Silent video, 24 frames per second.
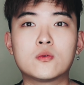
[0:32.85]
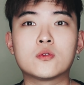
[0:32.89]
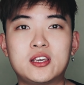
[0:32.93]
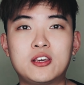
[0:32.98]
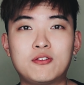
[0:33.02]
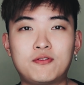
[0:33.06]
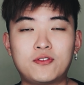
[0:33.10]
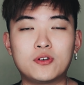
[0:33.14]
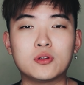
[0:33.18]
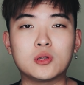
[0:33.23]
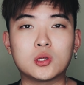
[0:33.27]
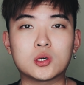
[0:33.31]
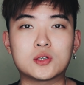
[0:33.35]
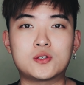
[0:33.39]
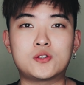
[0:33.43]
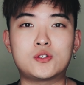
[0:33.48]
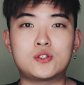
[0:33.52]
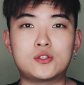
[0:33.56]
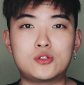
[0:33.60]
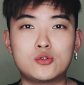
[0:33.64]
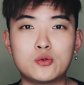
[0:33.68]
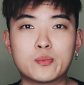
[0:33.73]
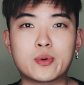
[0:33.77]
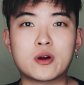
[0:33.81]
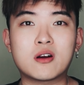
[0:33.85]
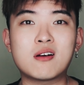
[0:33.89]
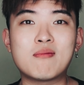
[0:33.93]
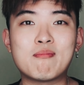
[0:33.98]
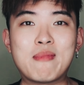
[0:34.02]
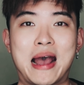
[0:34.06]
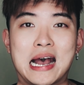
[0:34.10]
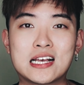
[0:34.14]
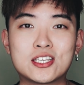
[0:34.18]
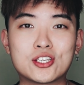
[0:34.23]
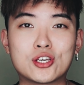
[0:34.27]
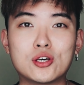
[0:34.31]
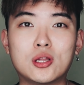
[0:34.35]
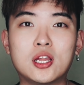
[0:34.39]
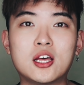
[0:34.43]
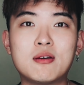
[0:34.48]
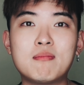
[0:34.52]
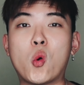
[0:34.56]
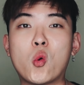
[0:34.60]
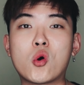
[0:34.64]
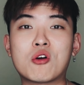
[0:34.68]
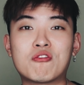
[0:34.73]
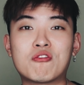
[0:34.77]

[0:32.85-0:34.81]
If you look super masculine or